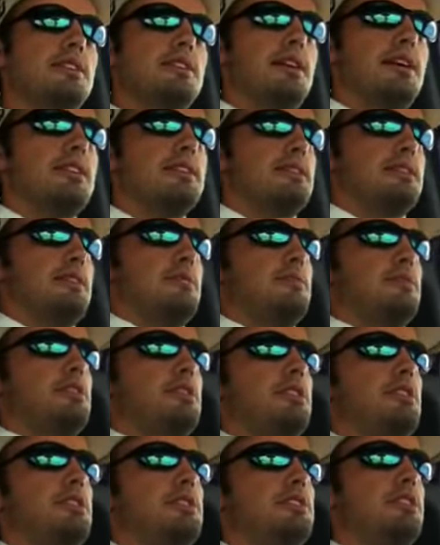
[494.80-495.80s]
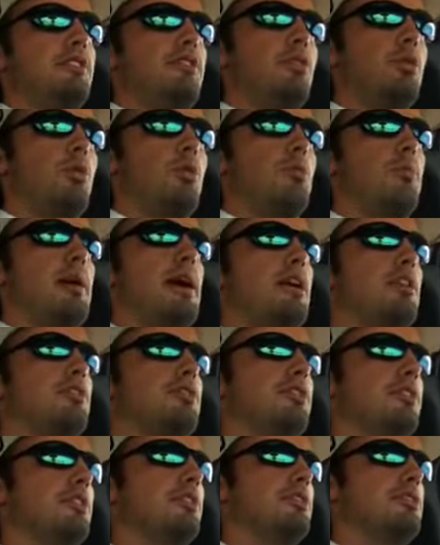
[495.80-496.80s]
takes them to these Civil War
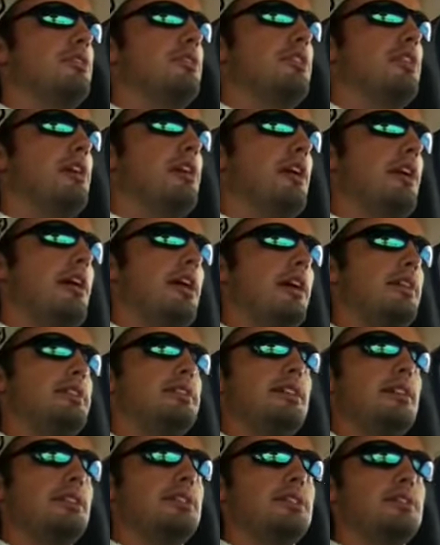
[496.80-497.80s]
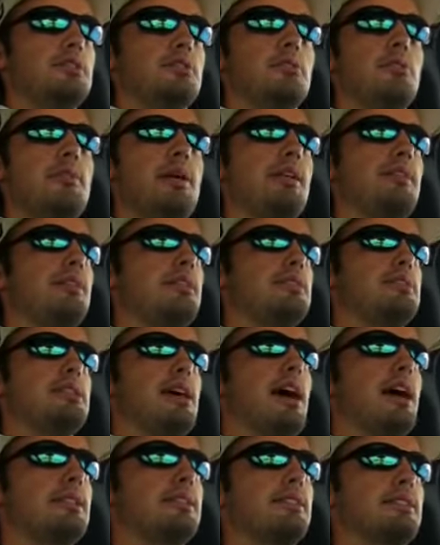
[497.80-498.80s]
battlefields and teaches them about these
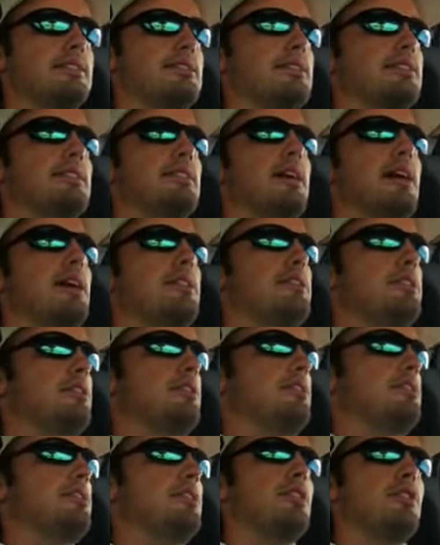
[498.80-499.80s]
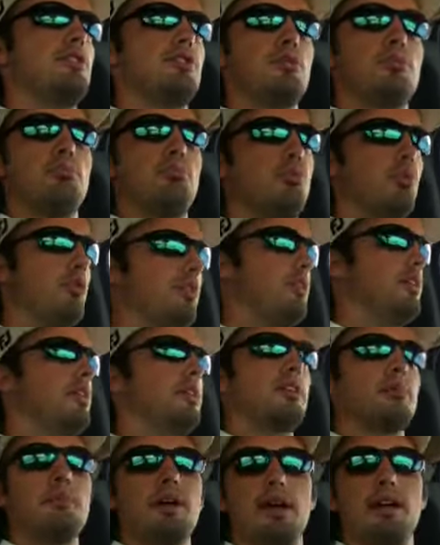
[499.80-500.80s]
tactics that the guys use. Because there's some
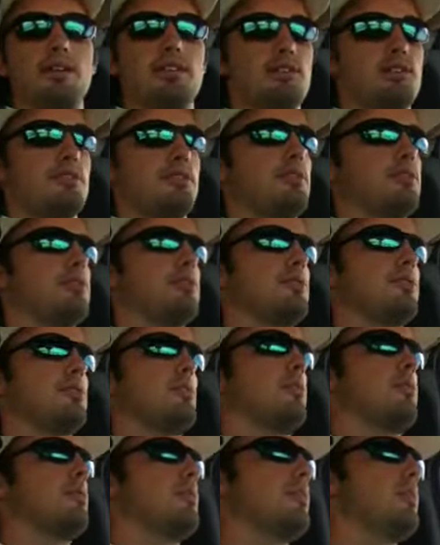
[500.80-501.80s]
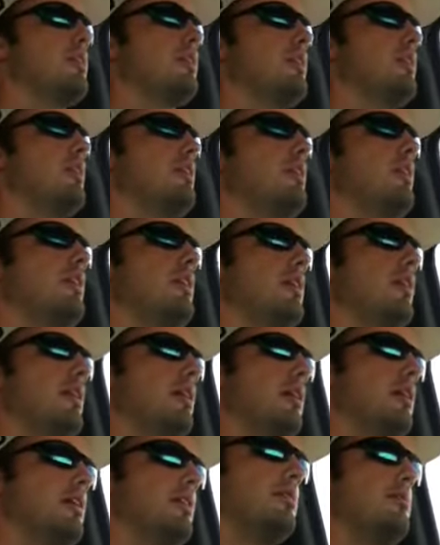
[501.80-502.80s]
brilliant commanders in the Civil War.
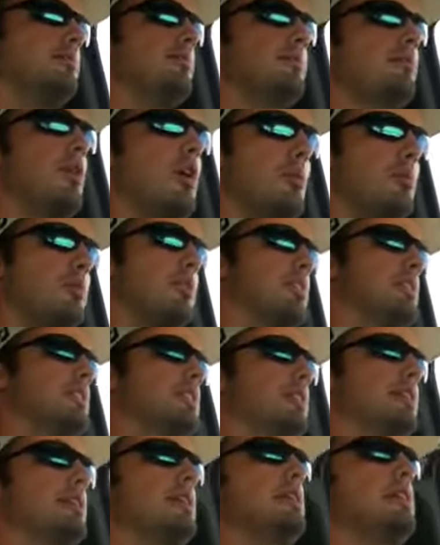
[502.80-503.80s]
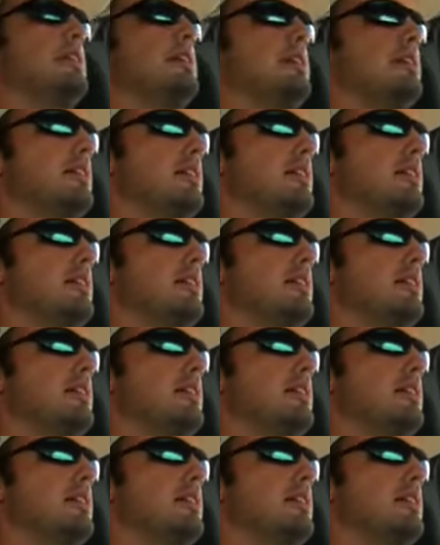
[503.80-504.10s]
Robert E. Lee,